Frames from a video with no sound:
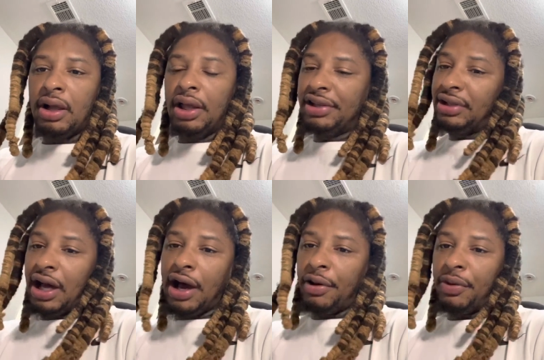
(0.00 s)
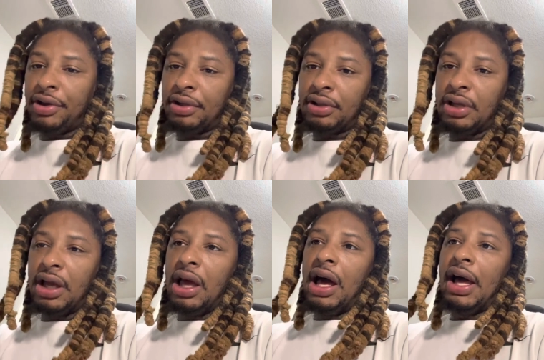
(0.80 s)
That's not how it works
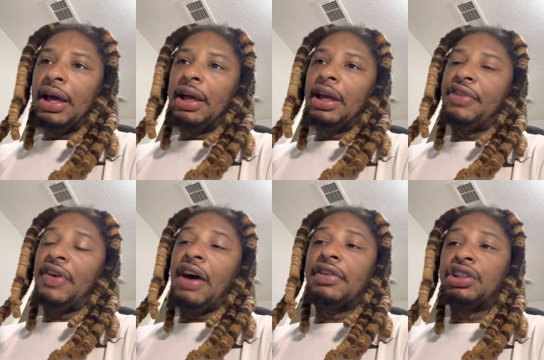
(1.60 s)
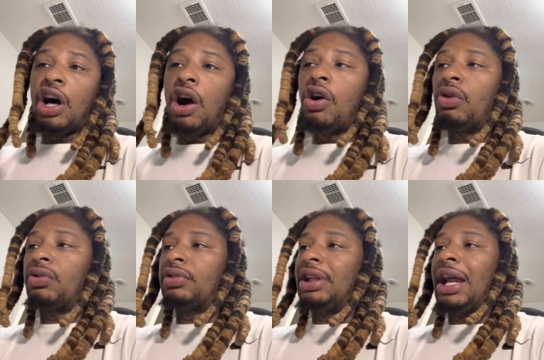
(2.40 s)
if I have a
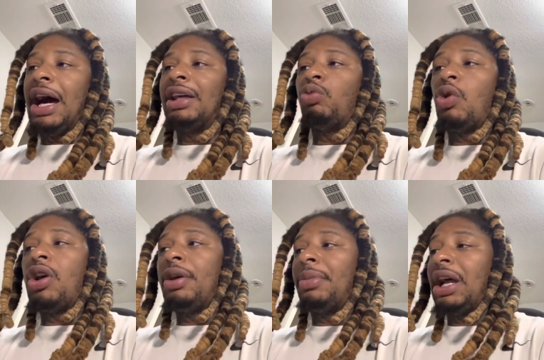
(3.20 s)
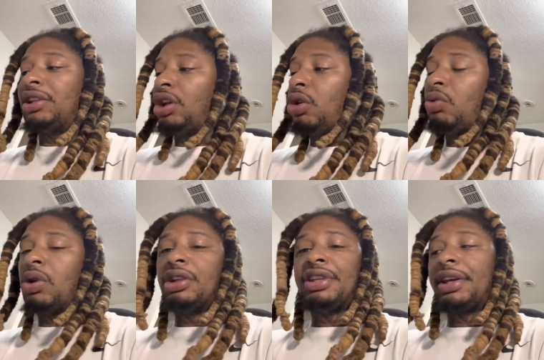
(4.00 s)
dog that I want but I don't
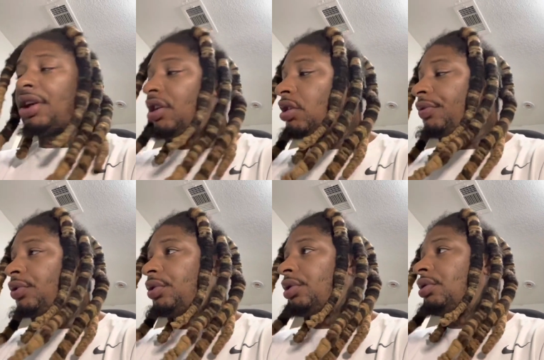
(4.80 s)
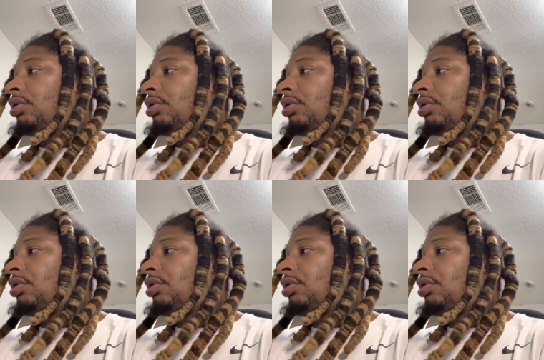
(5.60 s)
want to take care of for real,